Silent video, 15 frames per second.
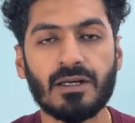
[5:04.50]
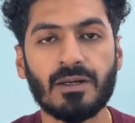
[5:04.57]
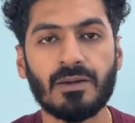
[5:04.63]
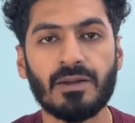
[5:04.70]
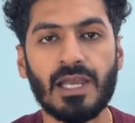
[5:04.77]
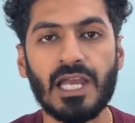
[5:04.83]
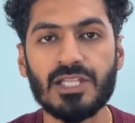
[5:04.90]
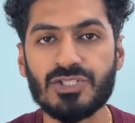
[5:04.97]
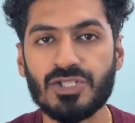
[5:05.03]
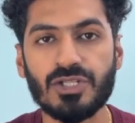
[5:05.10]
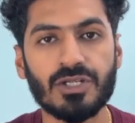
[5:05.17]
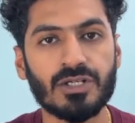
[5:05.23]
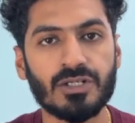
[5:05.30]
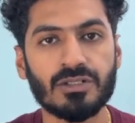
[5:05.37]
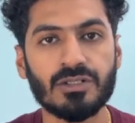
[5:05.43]

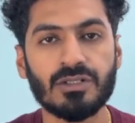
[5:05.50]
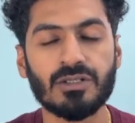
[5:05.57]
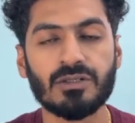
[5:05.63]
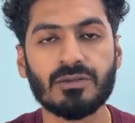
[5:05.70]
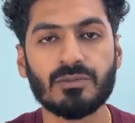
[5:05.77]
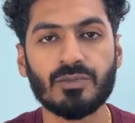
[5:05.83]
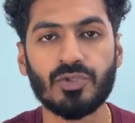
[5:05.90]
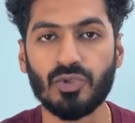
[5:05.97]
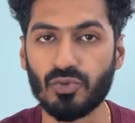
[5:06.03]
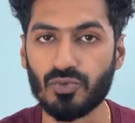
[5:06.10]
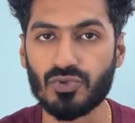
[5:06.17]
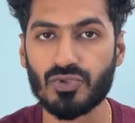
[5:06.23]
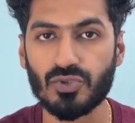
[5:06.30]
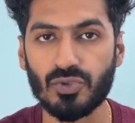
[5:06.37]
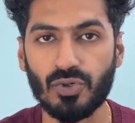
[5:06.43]
engineer
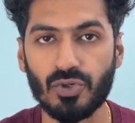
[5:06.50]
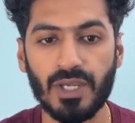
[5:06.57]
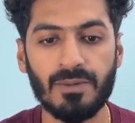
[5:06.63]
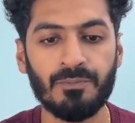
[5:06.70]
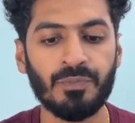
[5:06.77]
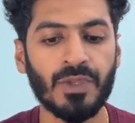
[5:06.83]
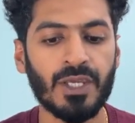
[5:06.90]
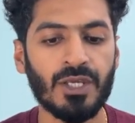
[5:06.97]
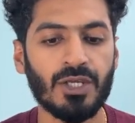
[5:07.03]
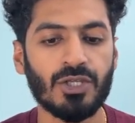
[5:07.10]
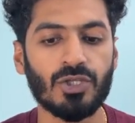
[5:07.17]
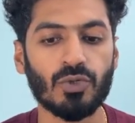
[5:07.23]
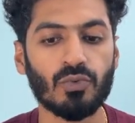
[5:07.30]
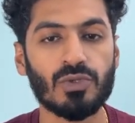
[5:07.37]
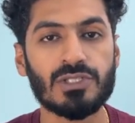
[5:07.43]
use. Okay,
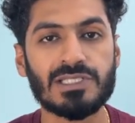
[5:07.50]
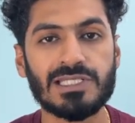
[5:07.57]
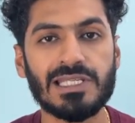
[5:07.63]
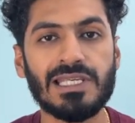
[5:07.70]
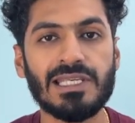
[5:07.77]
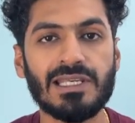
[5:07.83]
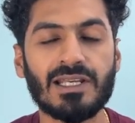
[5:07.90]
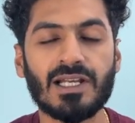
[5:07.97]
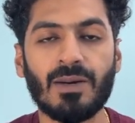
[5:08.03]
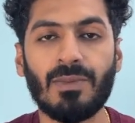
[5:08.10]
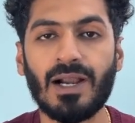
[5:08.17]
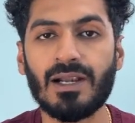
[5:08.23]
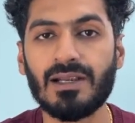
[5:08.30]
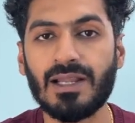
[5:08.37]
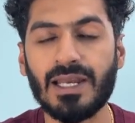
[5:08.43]
you will see
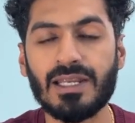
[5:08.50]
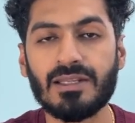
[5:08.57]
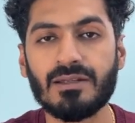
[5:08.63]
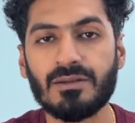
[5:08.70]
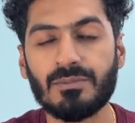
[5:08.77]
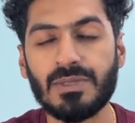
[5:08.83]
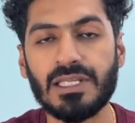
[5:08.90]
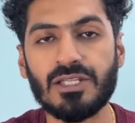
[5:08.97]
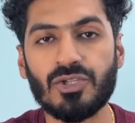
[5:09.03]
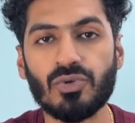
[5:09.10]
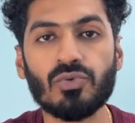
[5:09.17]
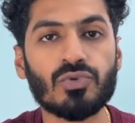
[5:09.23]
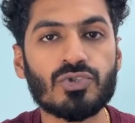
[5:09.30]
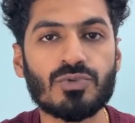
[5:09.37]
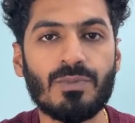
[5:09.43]
command line being
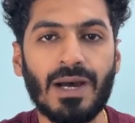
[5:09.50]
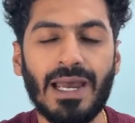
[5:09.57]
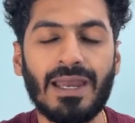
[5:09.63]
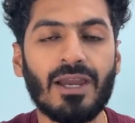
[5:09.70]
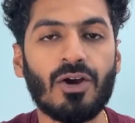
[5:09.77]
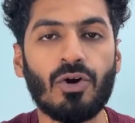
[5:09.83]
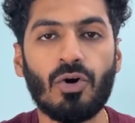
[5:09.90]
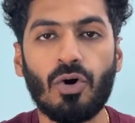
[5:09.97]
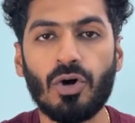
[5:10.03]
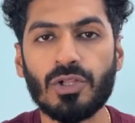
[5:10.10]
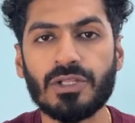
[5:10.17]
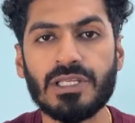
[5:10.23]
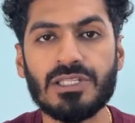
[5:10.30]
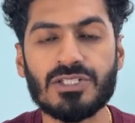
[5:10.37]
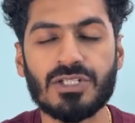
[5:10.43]
used by all the
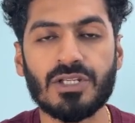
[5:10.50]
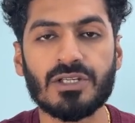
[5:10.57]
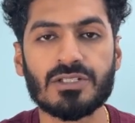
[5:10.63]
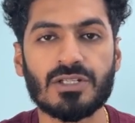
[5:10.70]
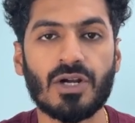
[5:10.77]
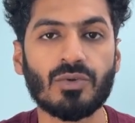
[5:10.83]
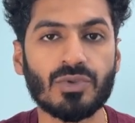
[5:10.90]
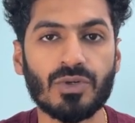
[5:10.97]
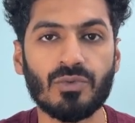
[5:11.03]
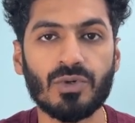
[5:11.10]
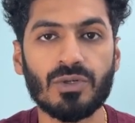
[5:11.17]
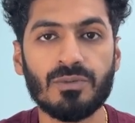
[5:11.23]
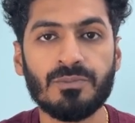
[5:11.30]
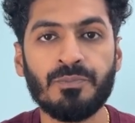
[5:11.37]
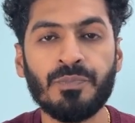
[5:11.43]
engineers around the
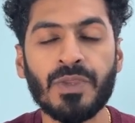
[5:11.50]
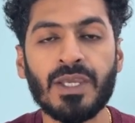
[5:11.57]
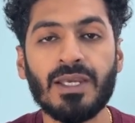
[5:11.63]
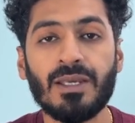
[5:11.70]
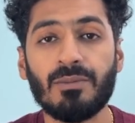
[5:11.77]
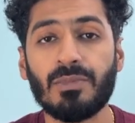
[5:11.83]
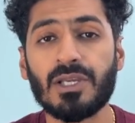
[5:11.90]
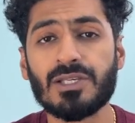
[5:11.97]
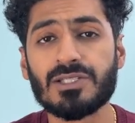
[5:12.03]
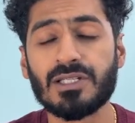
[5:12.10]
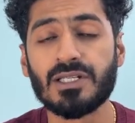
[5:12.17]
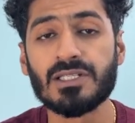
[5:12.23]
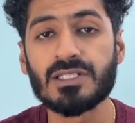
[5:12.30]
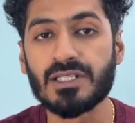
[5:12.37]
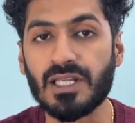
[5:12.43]
world because it
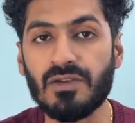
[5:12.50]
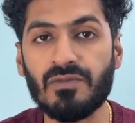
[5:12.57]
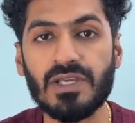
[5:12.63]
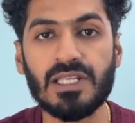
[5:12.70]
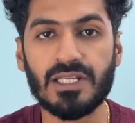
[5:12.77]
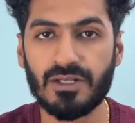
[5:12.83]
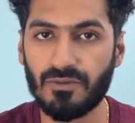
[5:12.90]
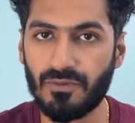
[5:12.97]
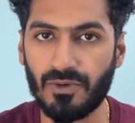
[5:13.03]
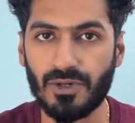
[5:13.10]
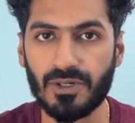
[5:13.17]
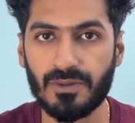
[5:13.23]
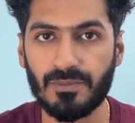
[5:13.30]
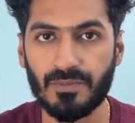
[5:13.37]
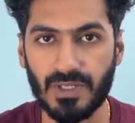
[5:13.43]
is convenient for
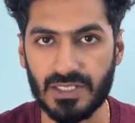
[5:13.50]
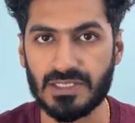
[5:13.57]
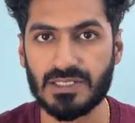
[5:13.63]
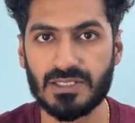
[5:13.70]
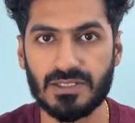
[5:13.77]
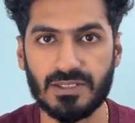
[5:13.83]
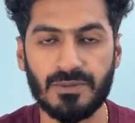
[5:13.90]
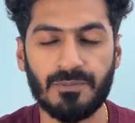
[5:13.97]
us.